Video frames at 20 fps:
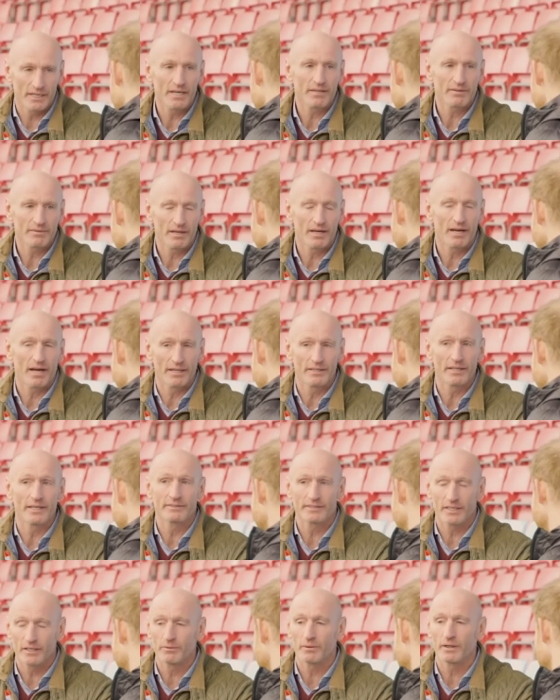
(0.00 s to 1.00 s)
Yeah, and
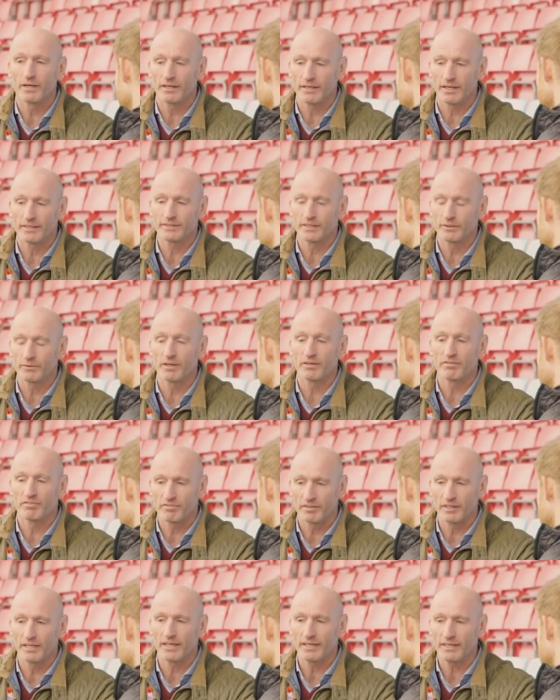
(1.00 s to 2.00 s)
I tell you what I
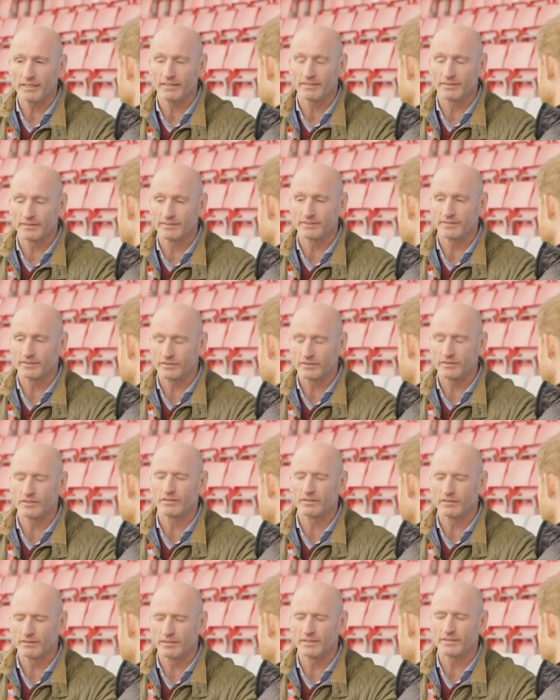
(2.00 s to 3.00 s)
feel like, and this is
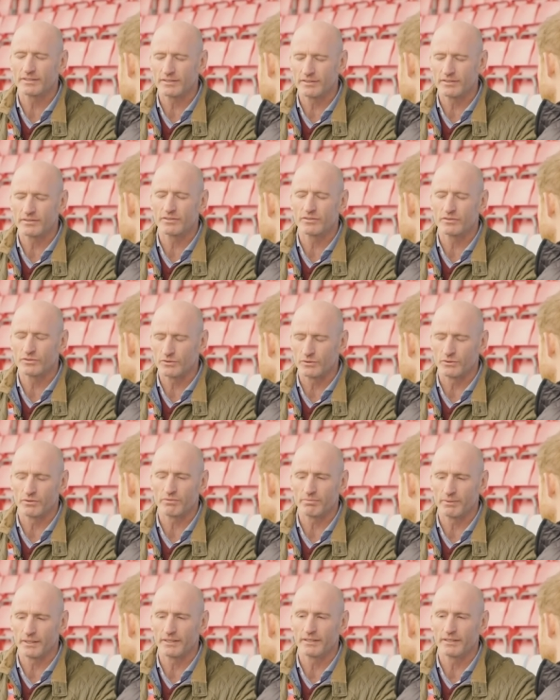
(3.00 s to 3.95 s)
the truth,